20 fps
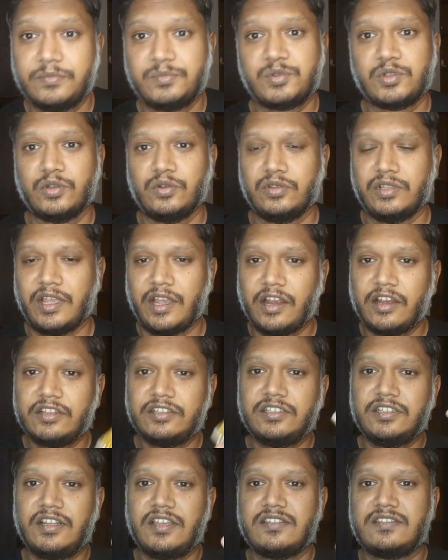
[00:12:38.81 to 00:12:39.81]
So the
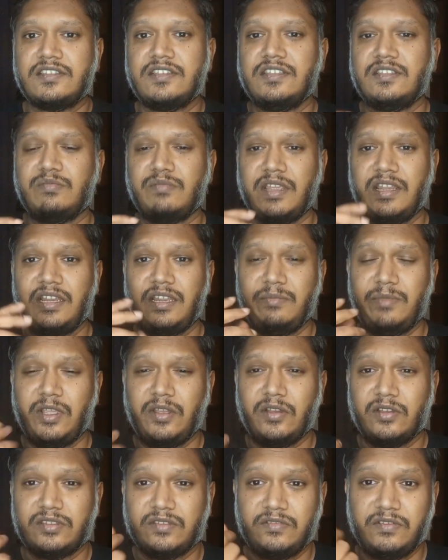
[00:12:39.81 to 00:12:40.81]
earthiness is mainly
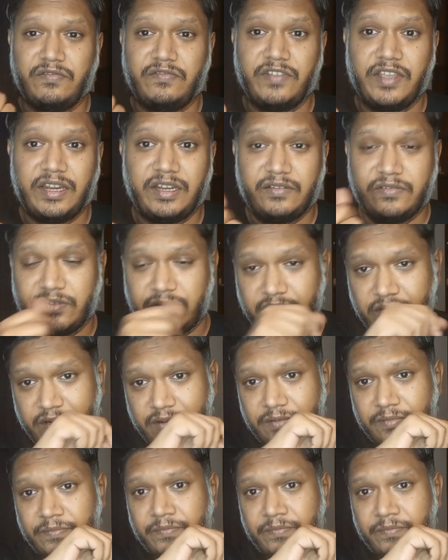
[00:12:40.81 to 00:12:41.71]
because of the vetiver.